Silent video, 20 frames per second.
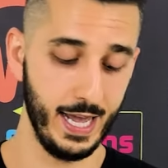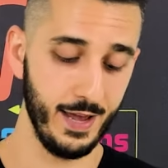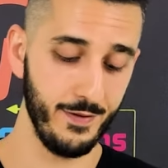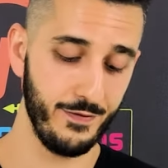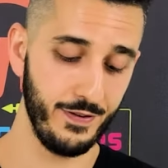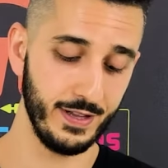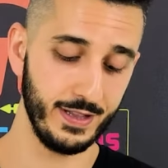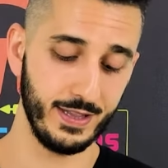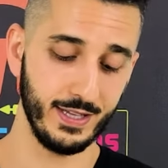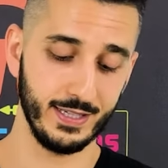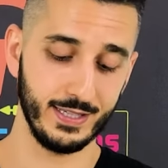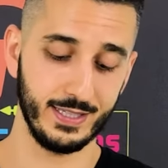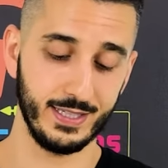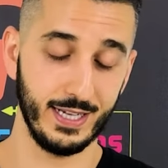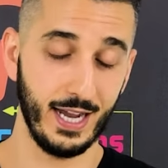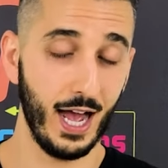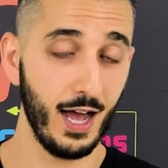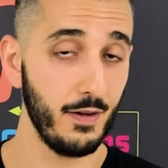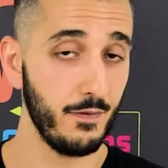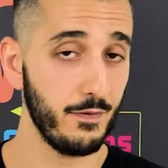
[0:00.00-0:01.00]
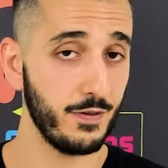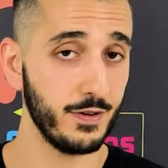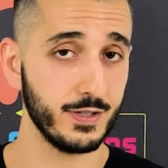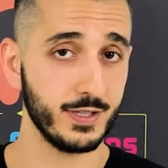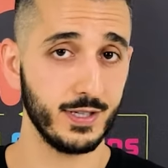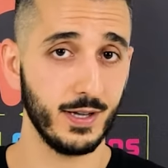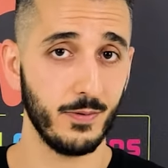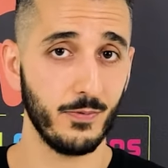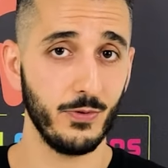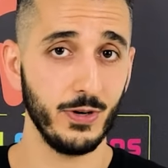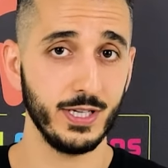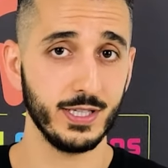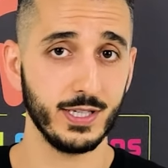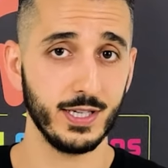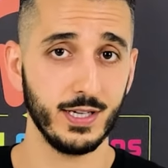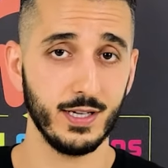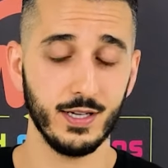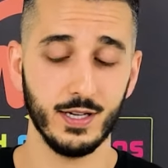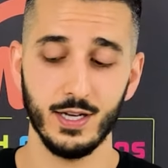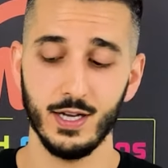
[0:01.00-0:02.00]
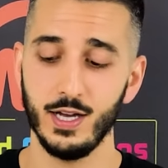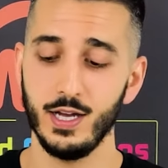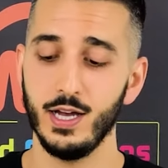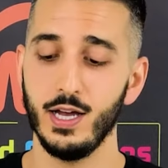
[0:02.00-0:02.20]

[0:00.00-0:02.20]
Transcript: if it does not for some reason,